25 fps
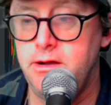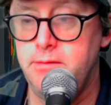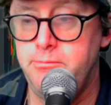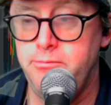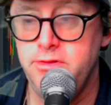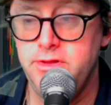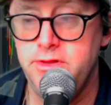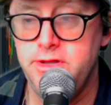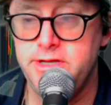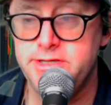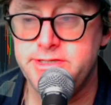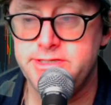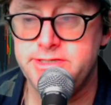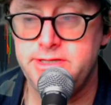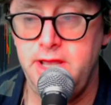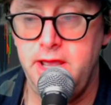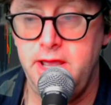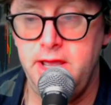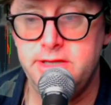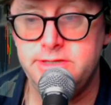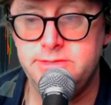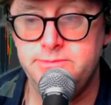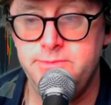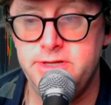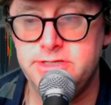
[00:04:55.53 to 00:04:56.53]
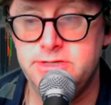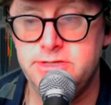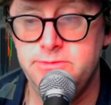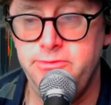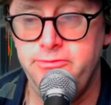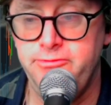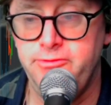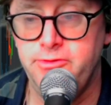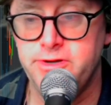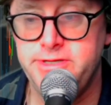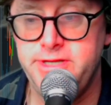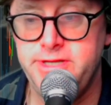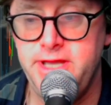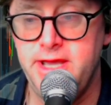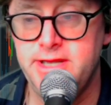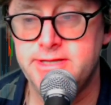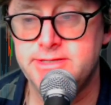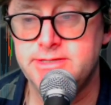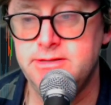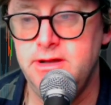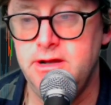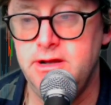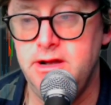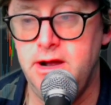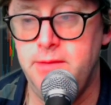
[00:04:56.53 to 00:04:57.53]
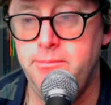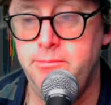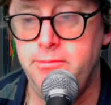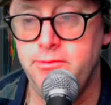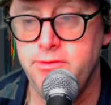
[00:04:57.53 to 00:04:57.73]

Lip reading: plus, as mentioned before, Tesla up,